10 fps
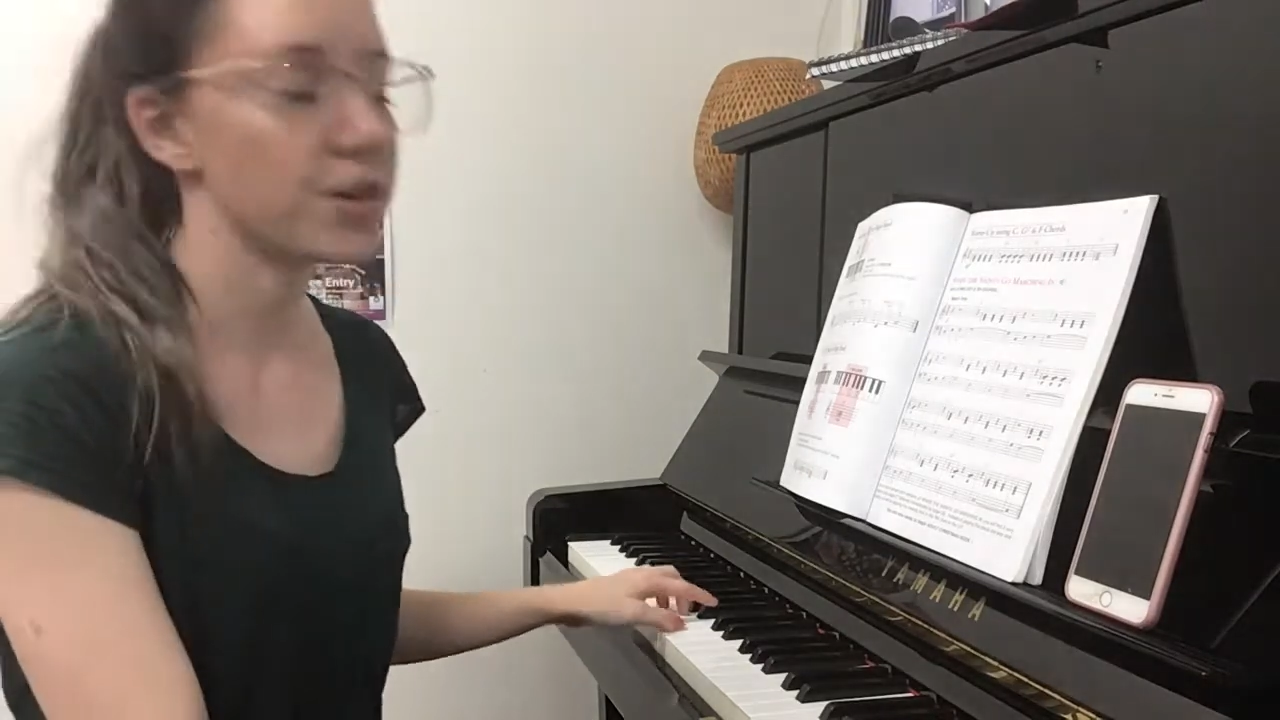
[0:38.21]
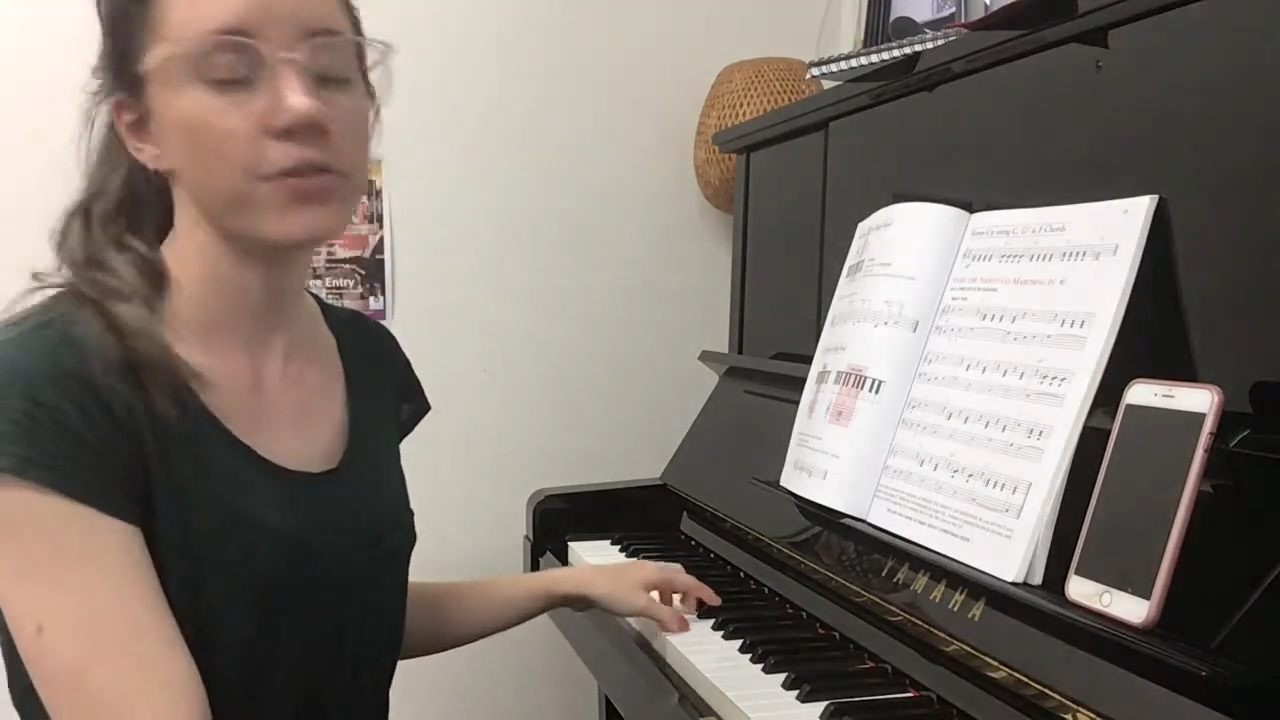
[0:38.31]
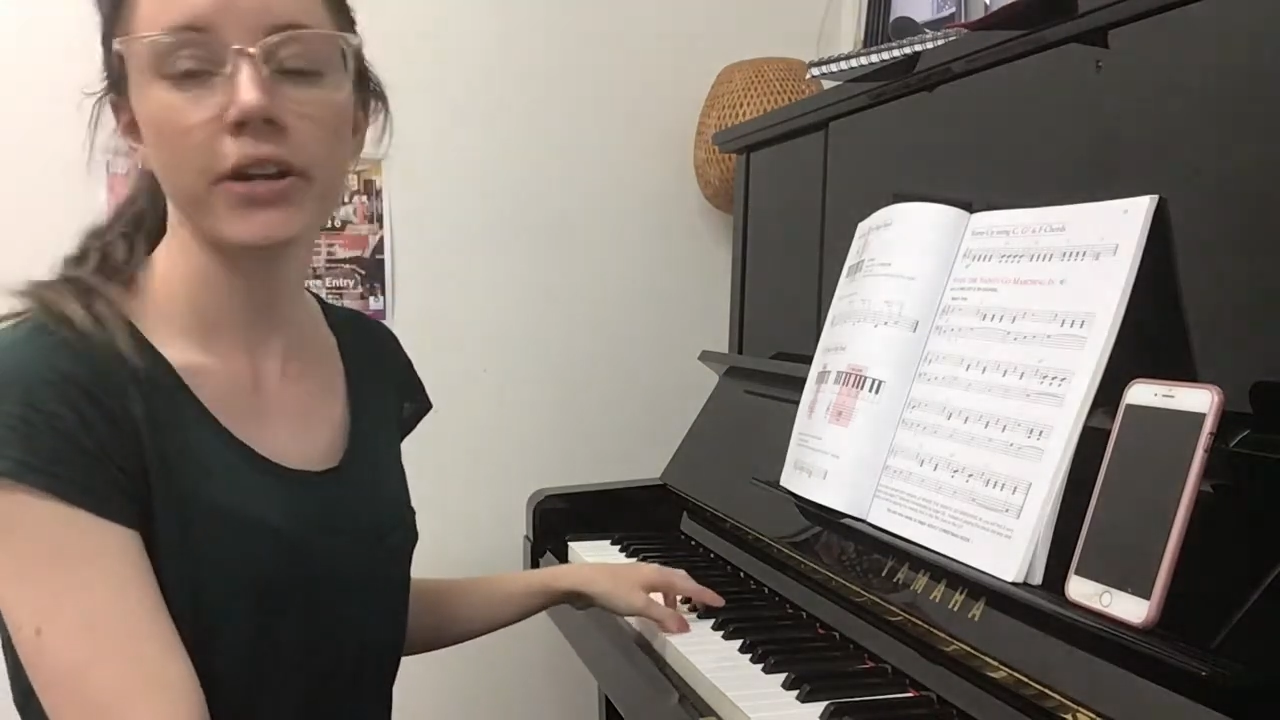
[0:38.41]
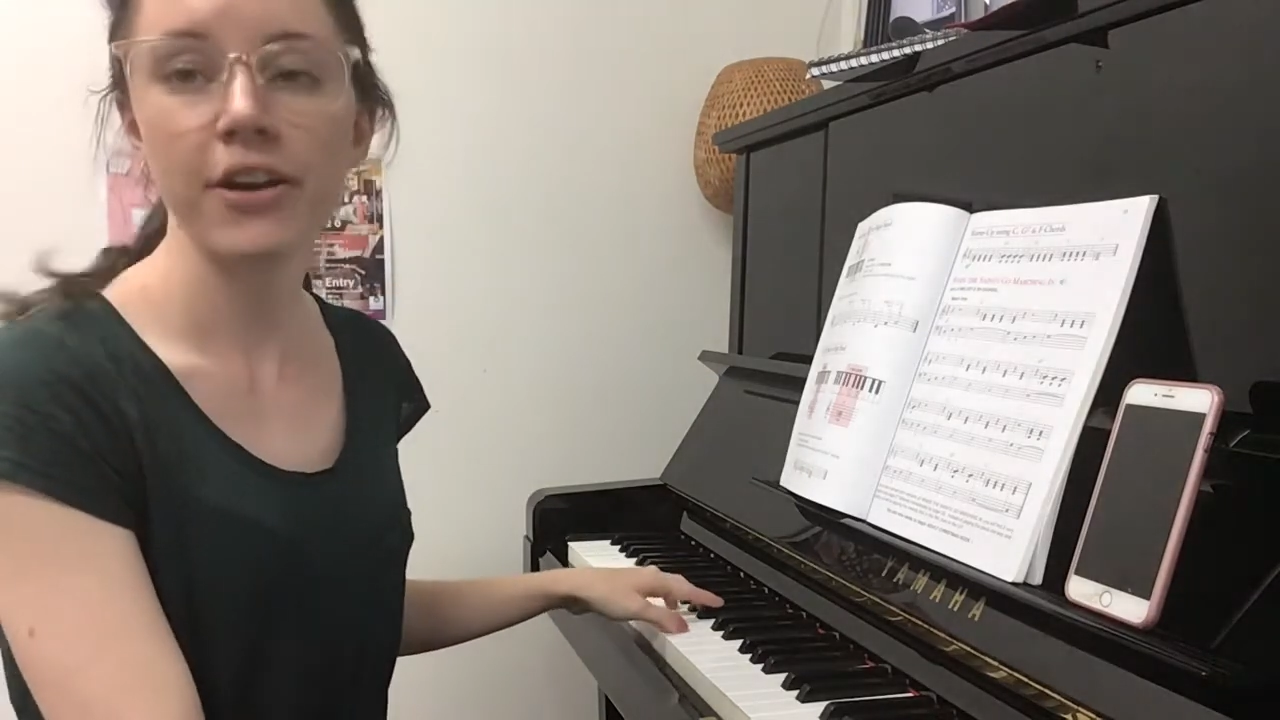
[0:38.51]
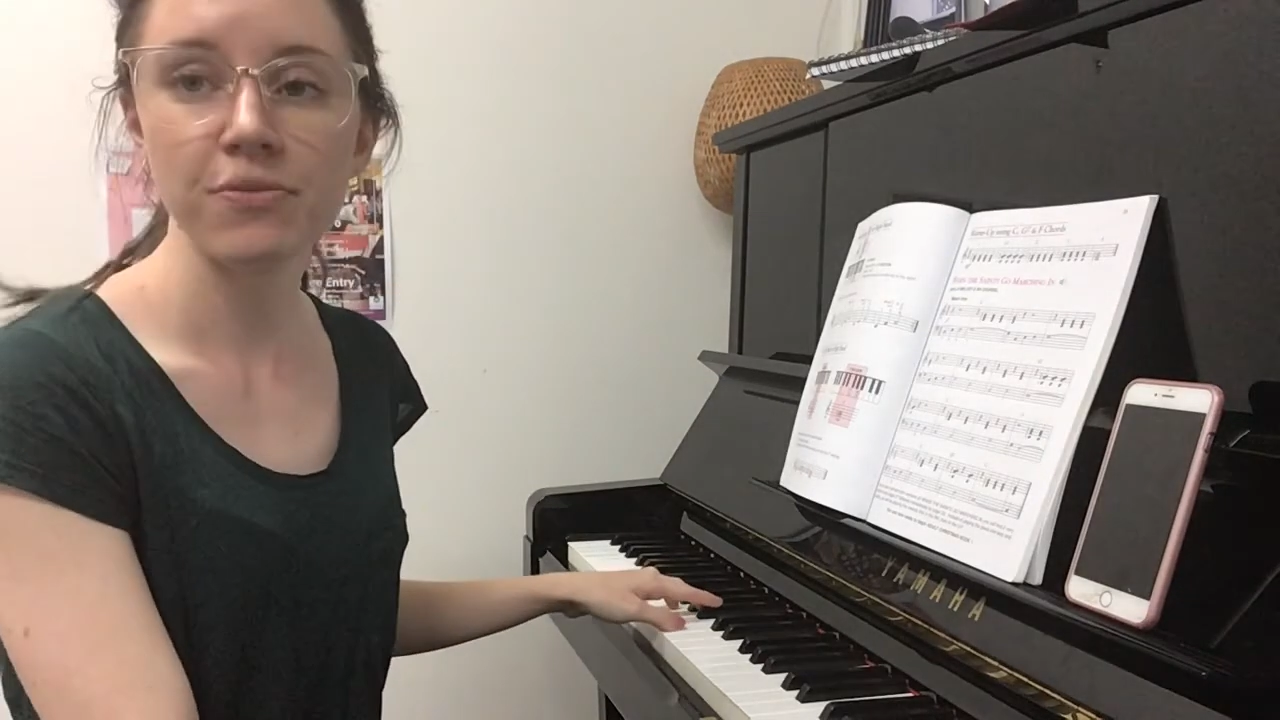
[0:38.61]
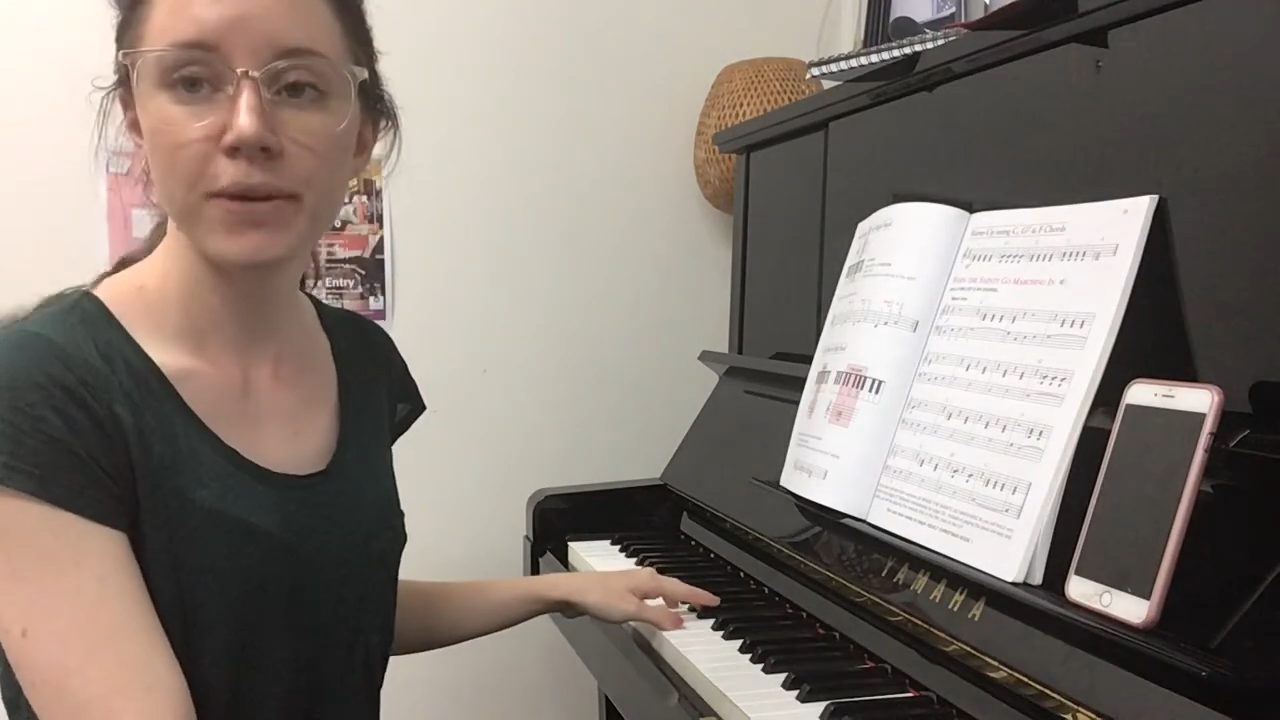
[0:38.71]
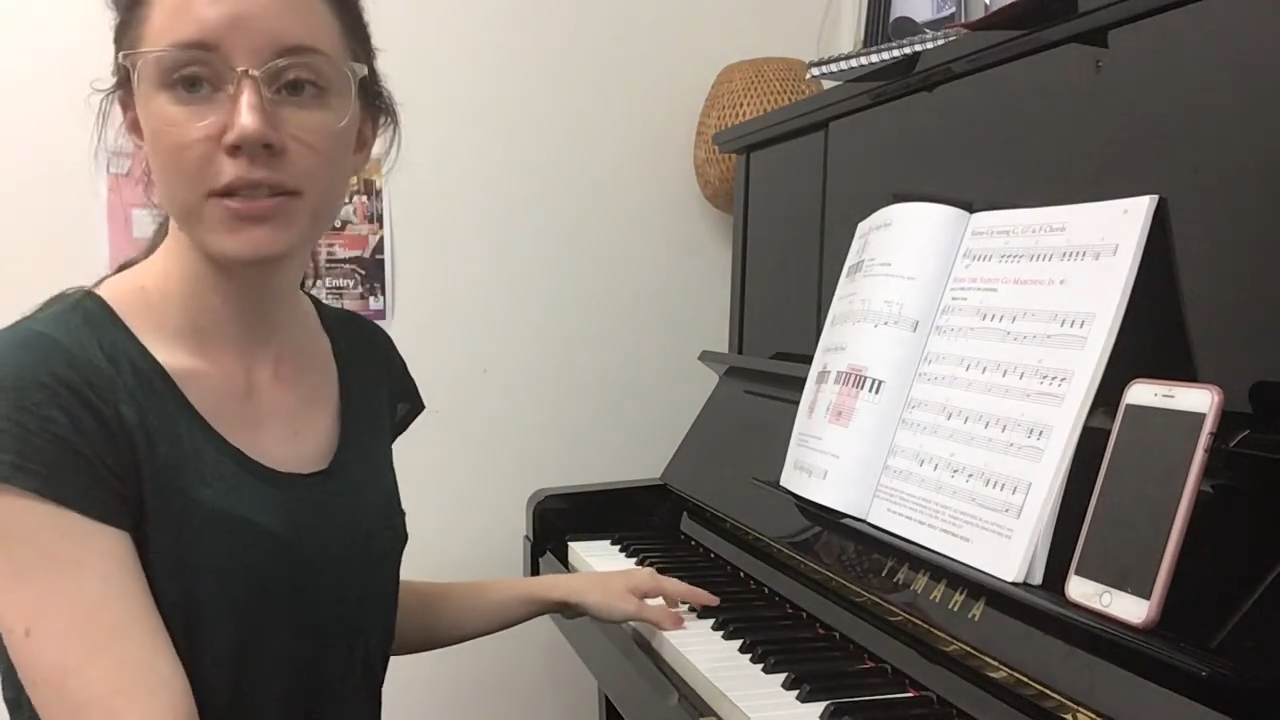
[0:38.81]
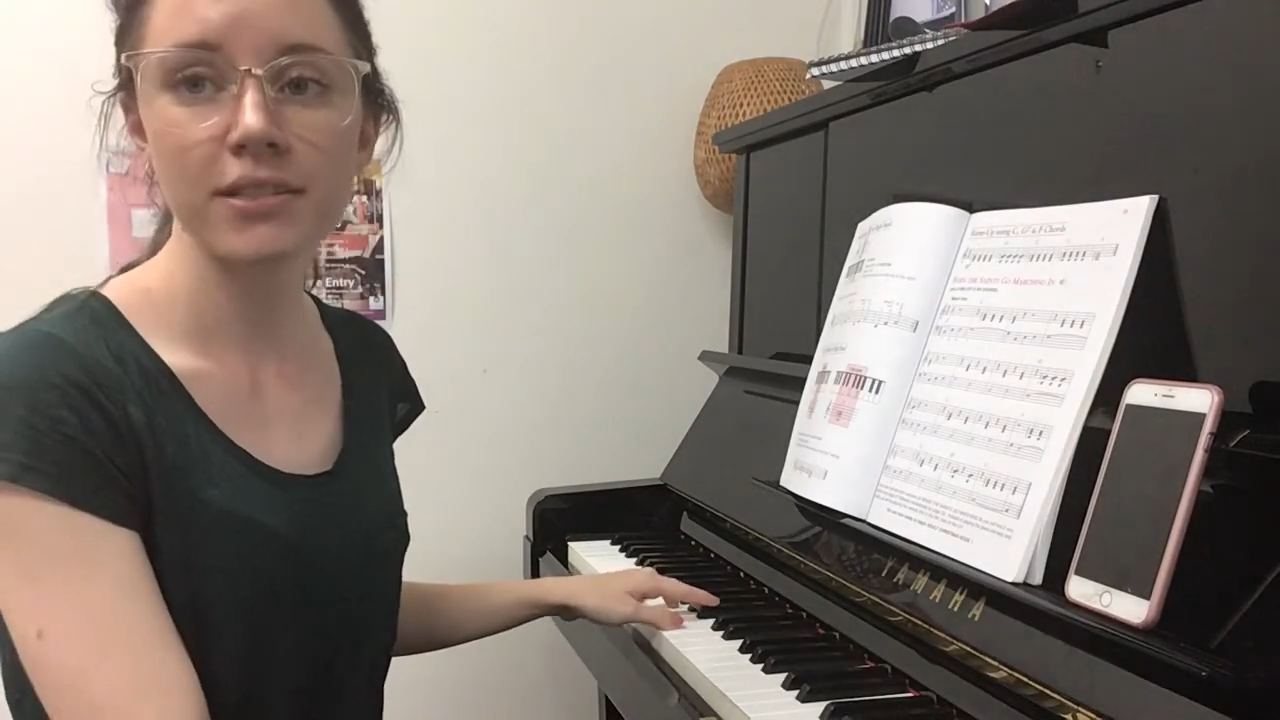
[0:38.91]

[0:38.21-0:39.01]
of our F major